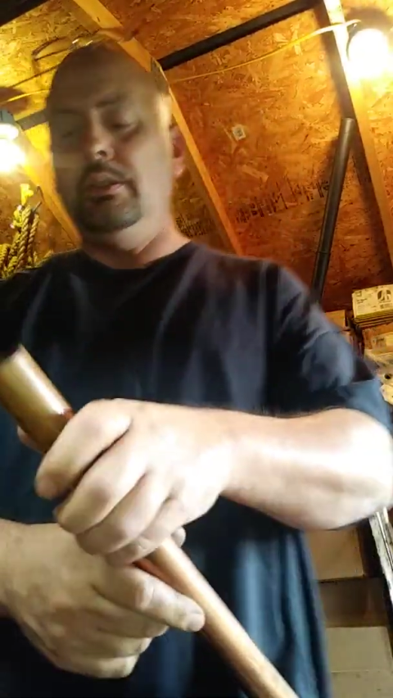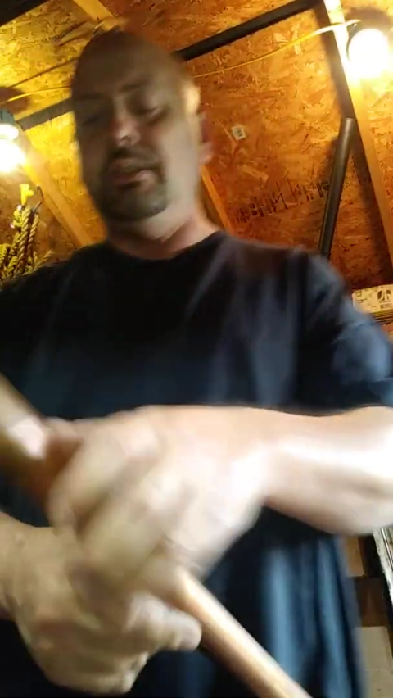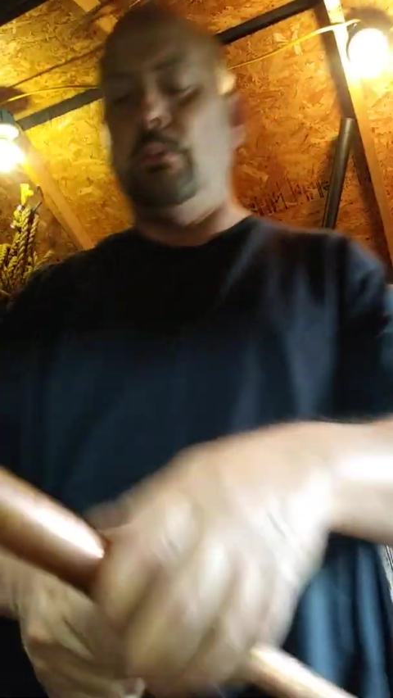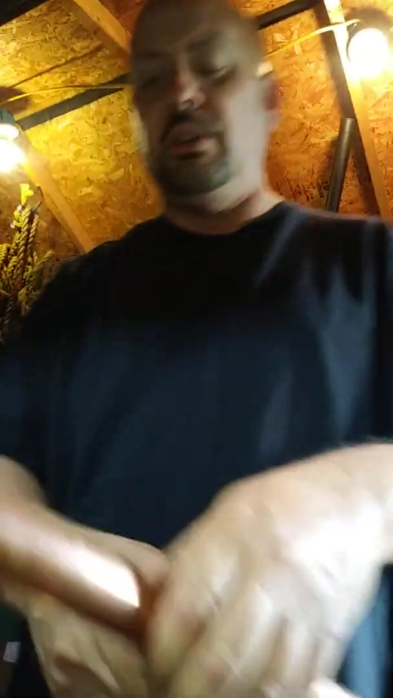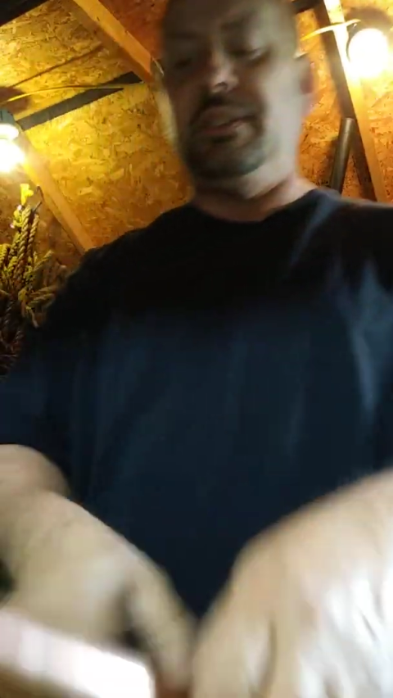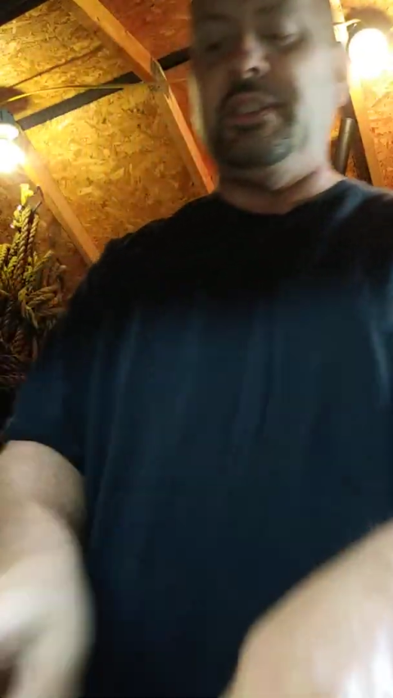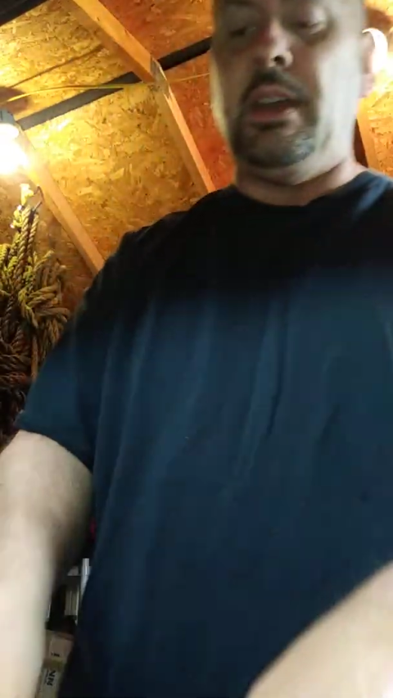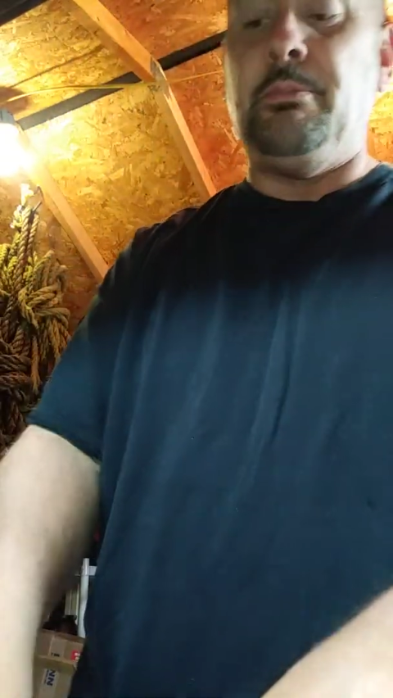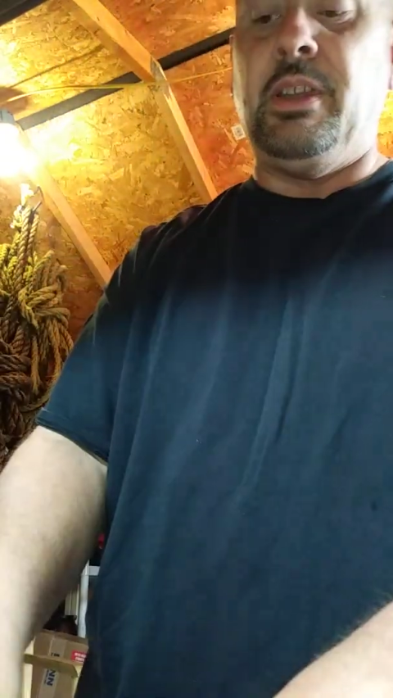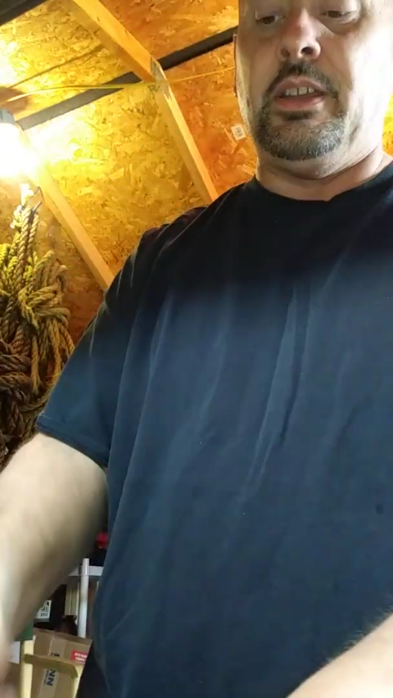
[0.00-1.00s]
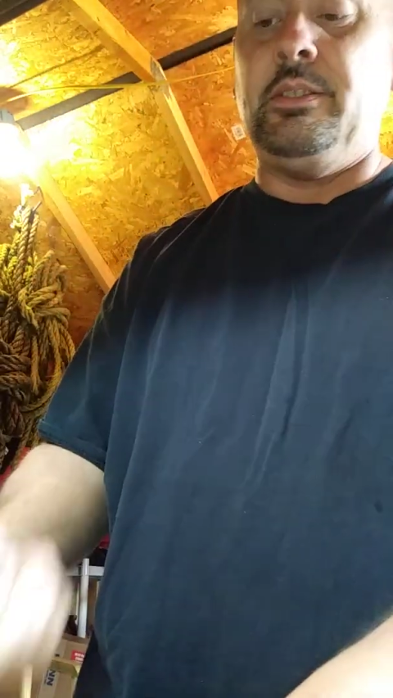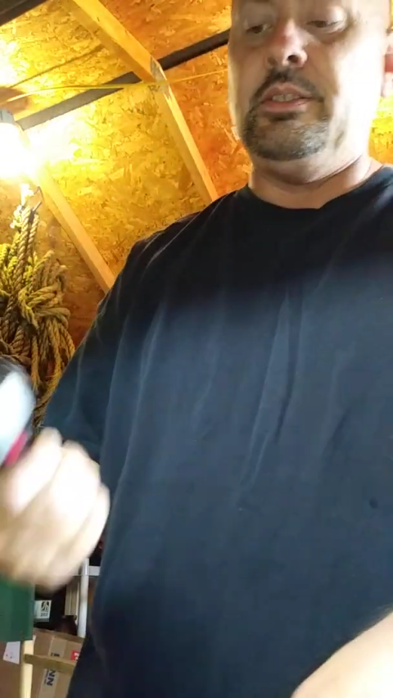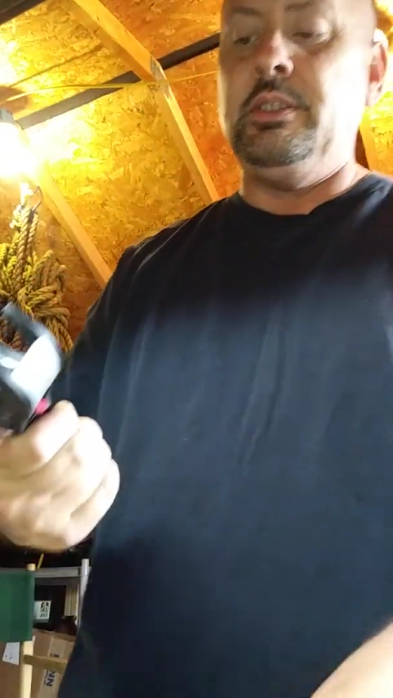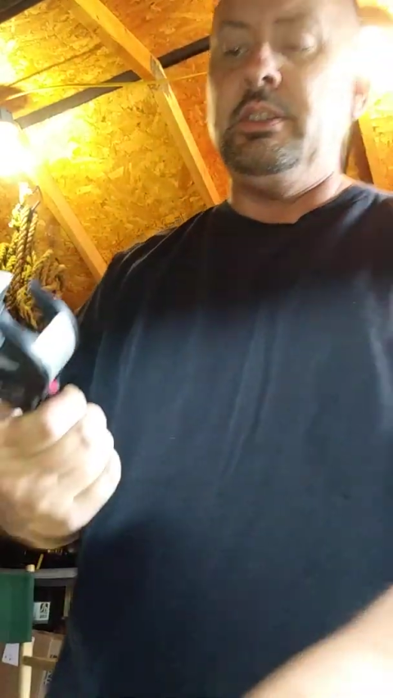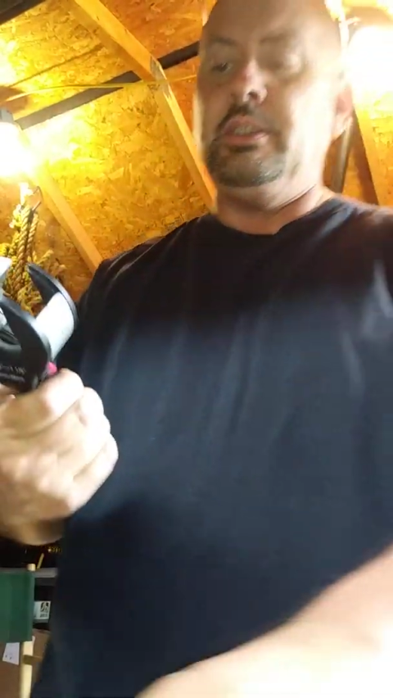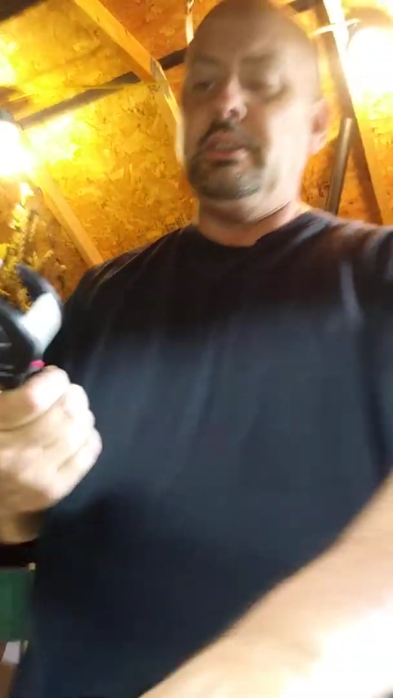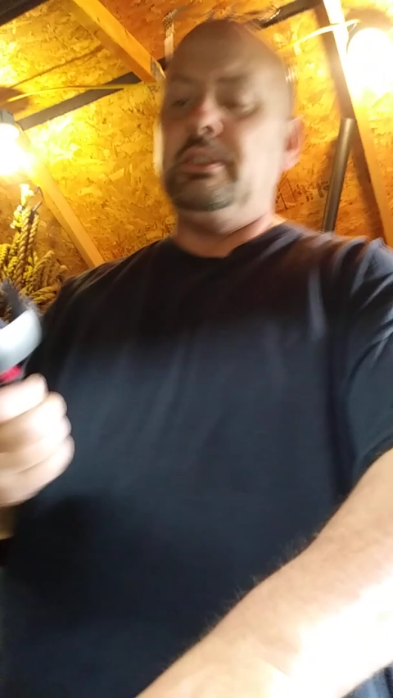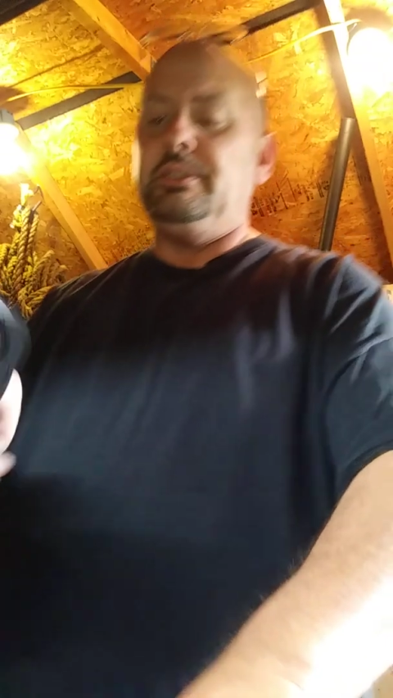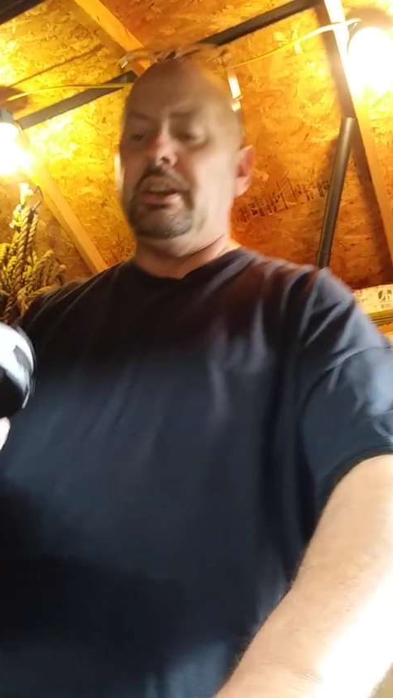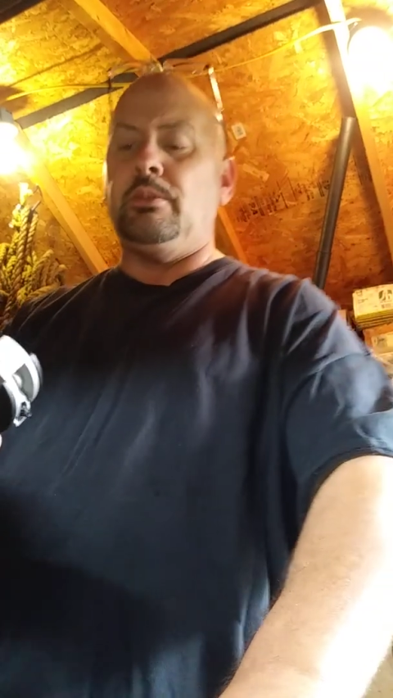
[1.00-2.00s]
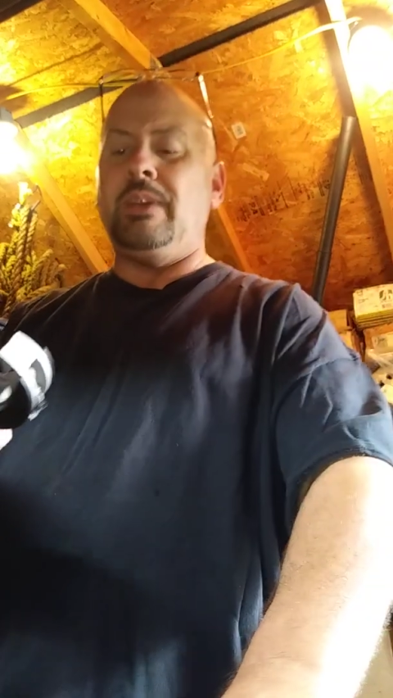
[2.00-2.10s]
that wasn't that bad. Now the